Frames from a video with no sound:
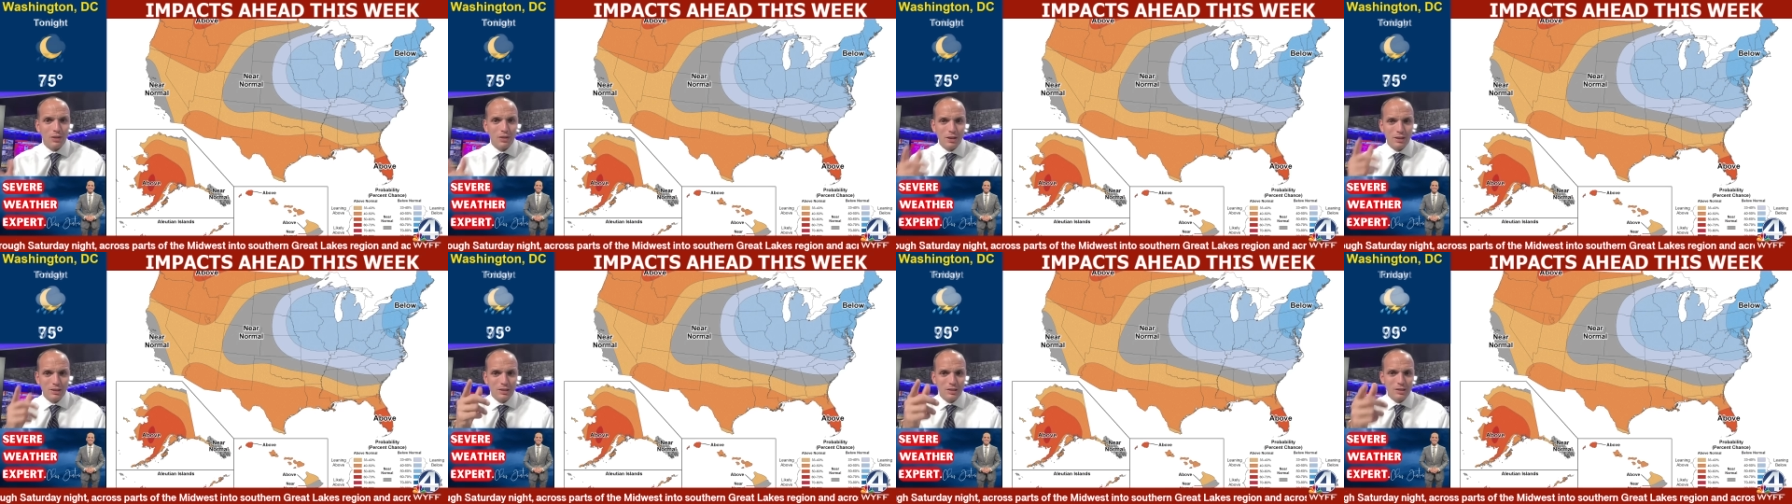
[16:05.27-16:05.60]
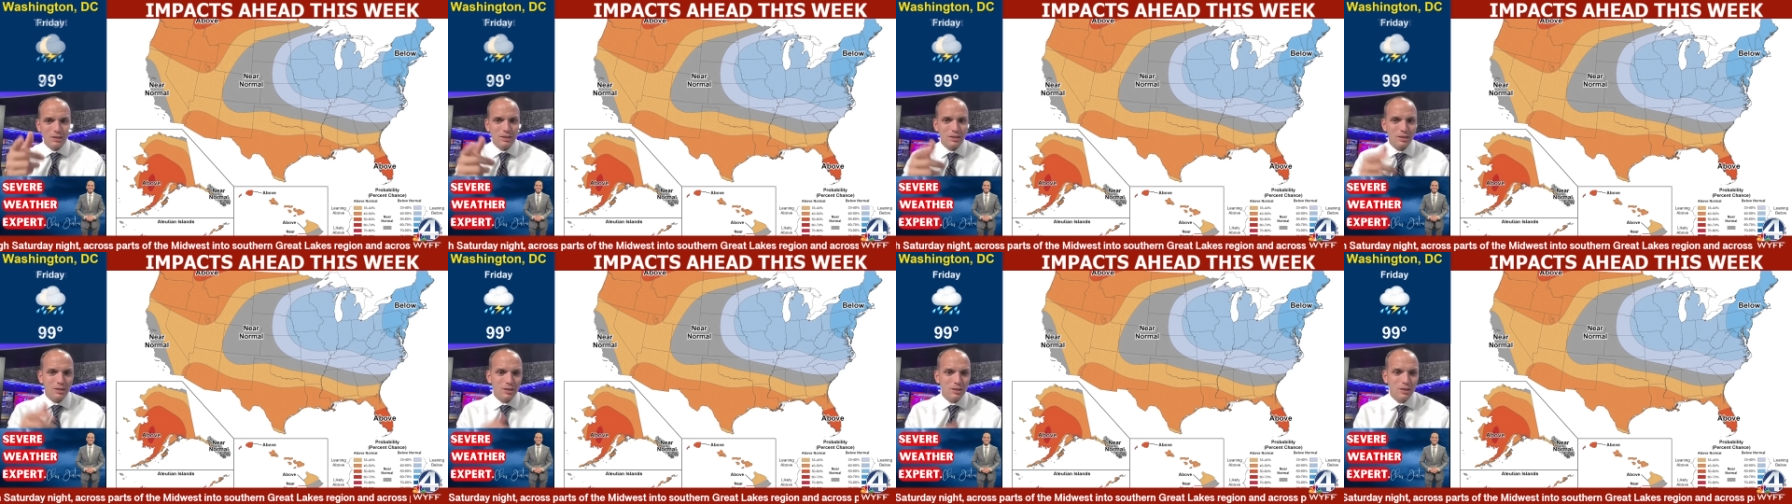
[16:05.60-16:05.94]
This
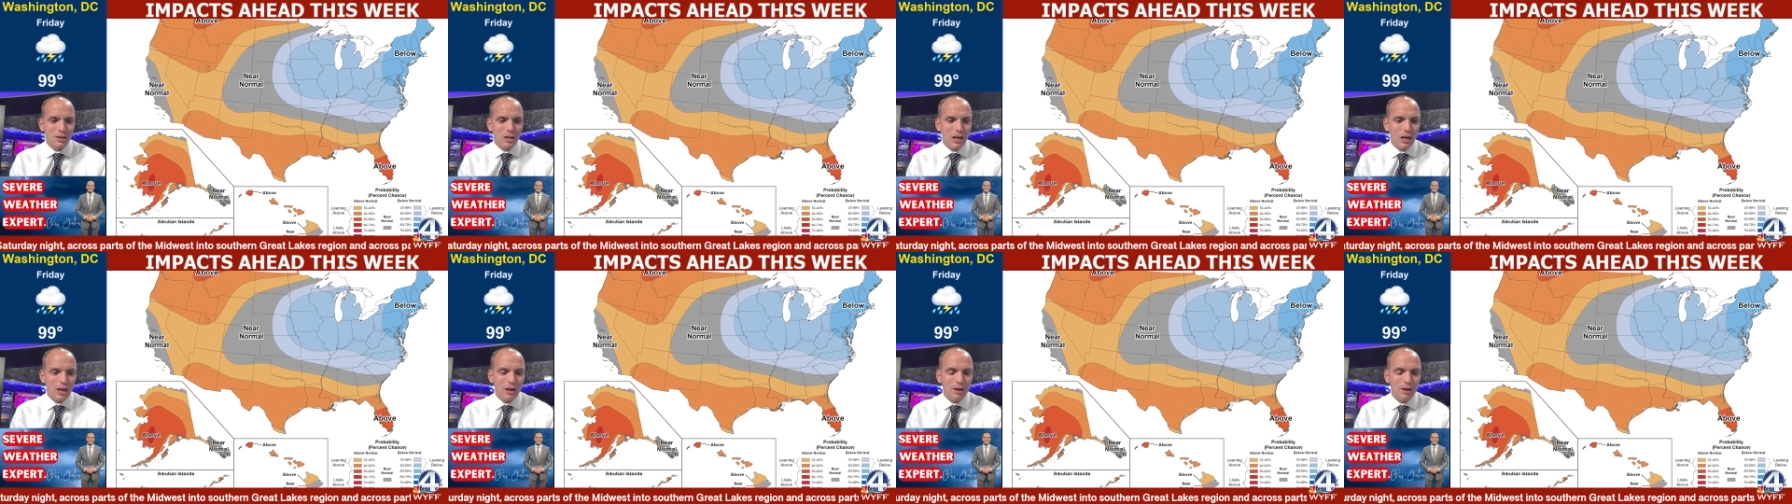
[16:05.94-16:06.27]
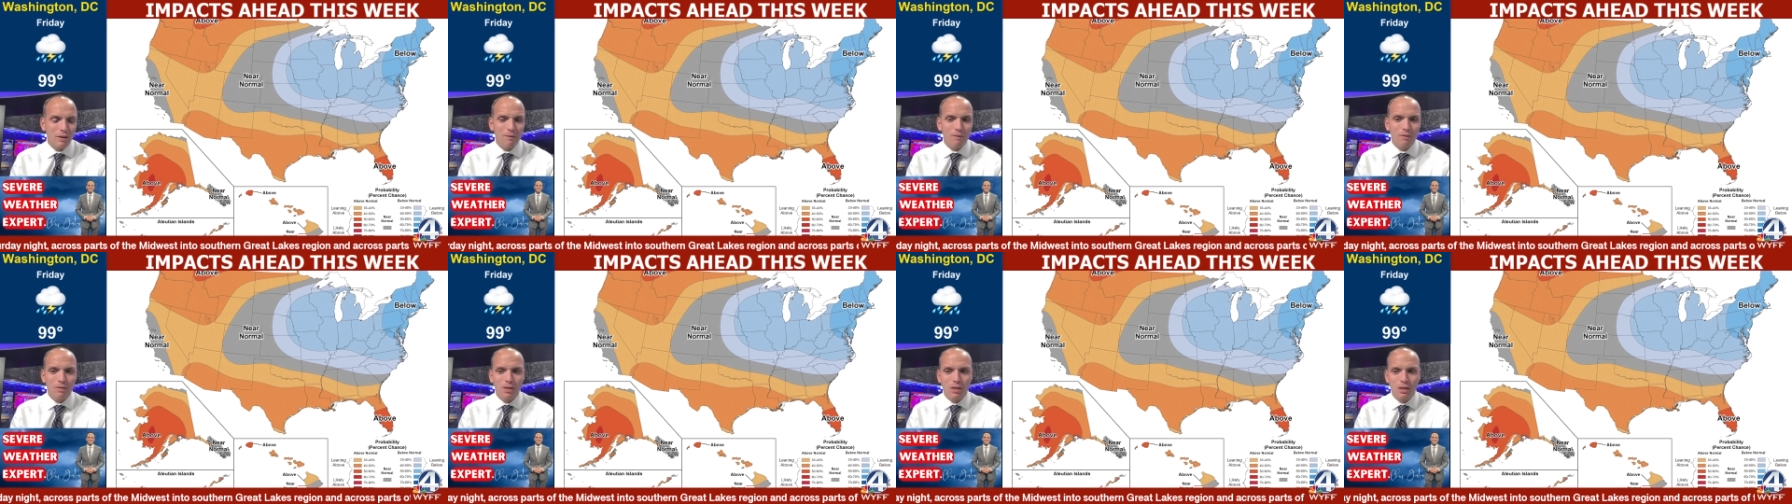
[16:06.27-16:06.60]
is
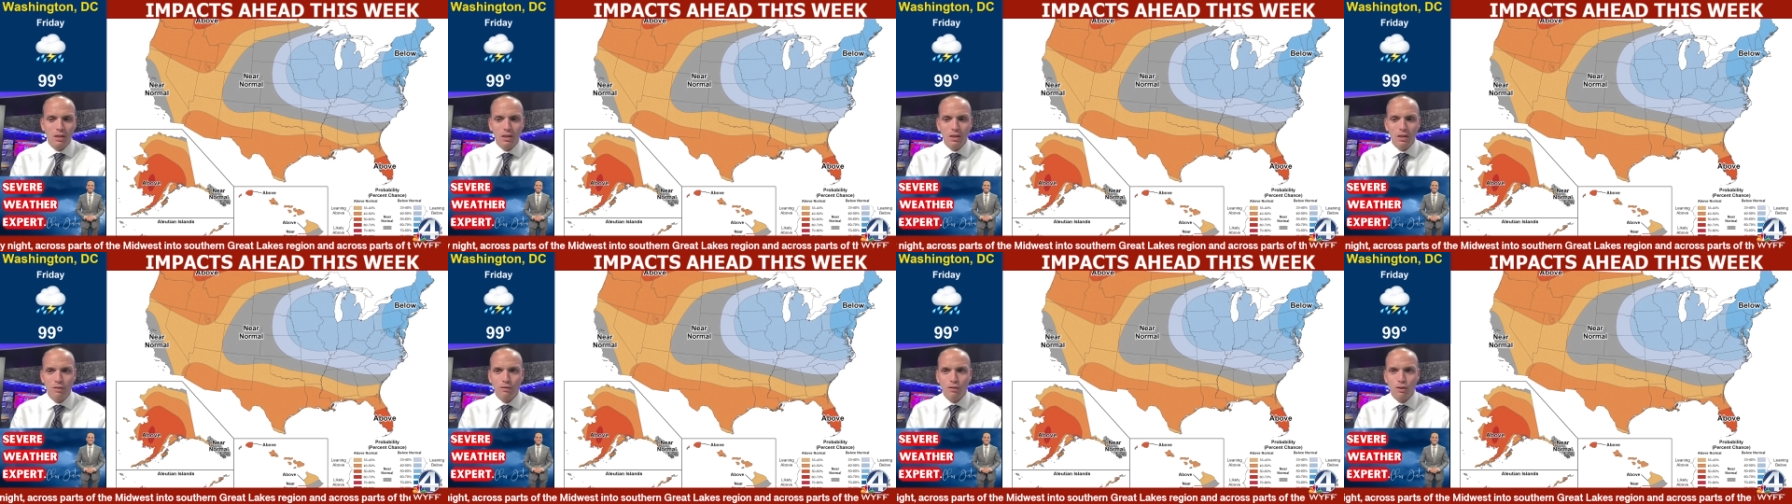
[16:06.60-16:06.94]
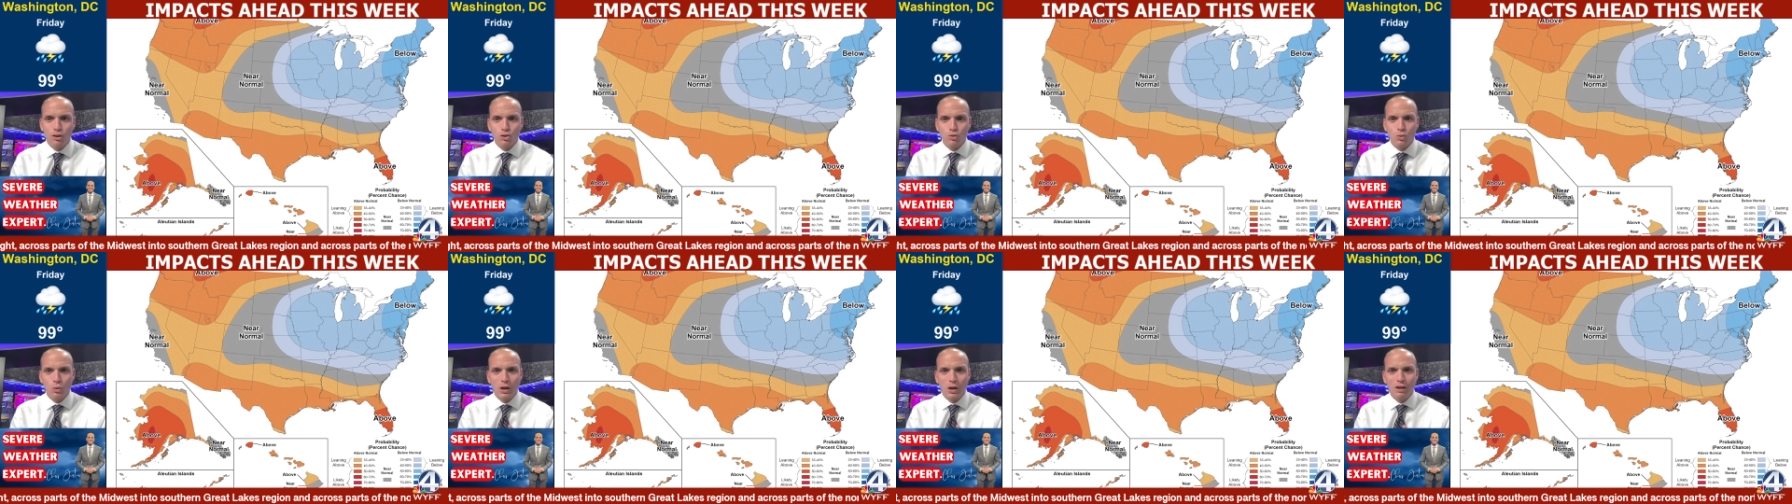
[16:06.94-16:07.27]
uh, the
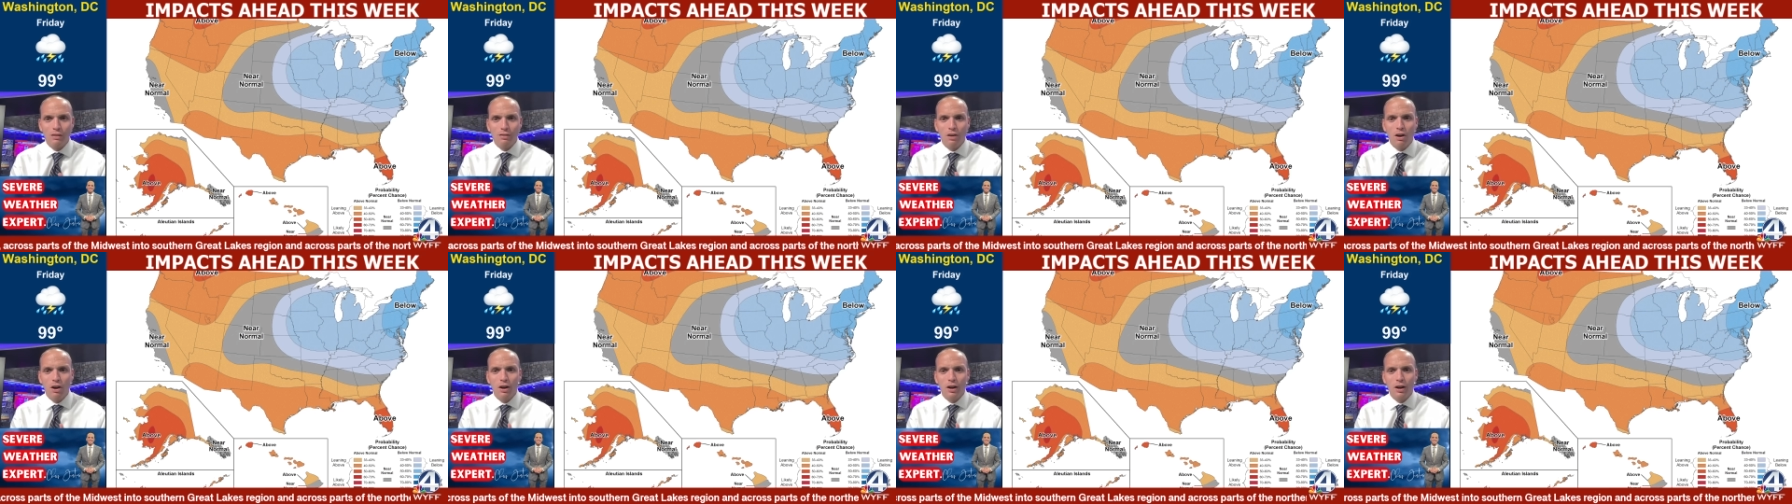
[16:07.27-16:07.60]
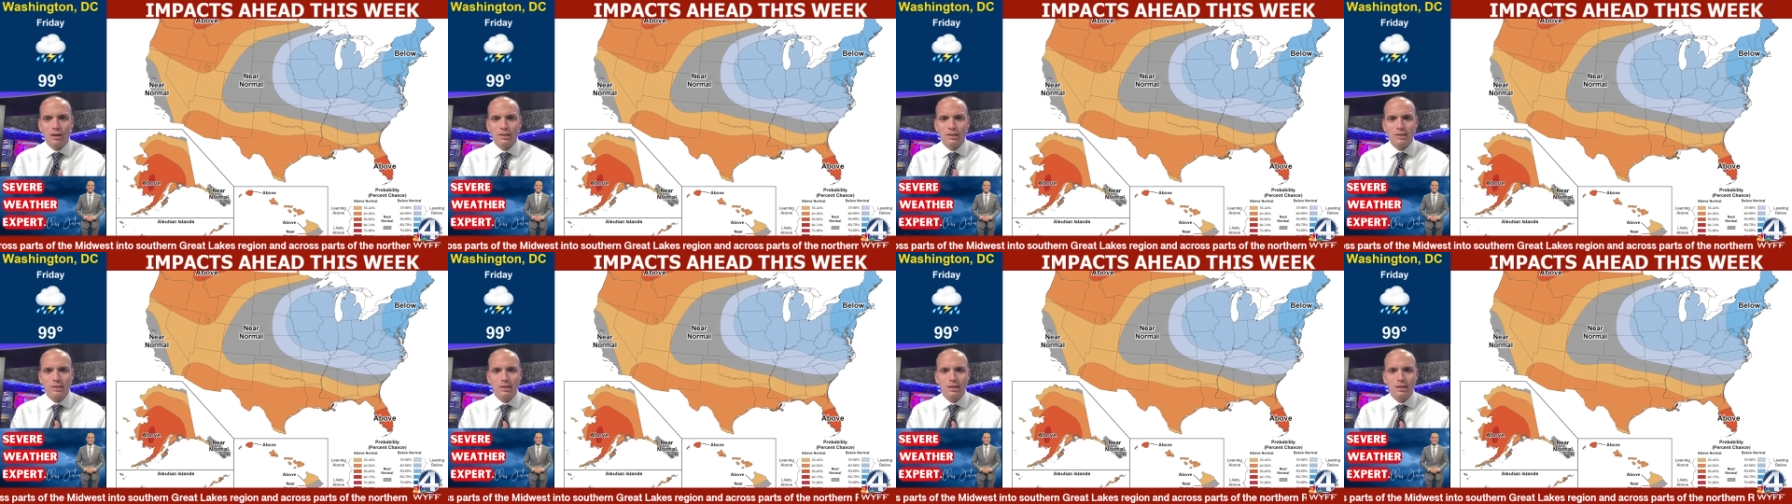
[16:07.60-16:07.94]
first week of
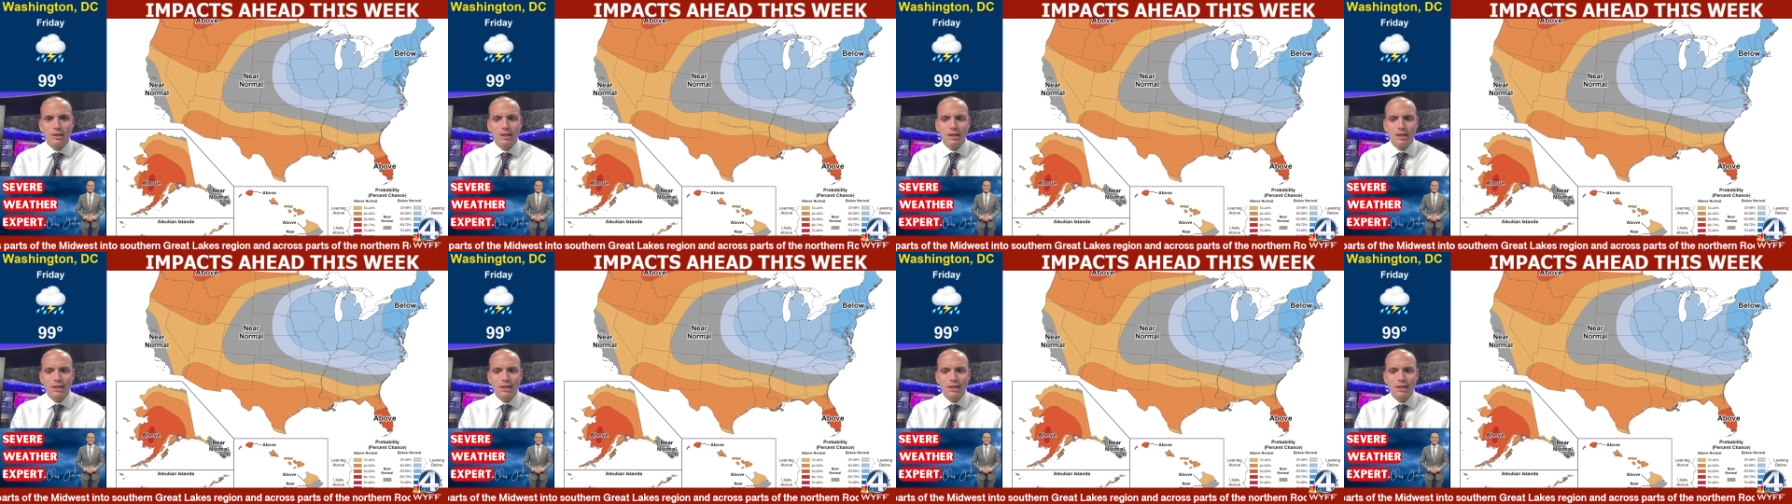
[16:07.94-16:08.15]
August.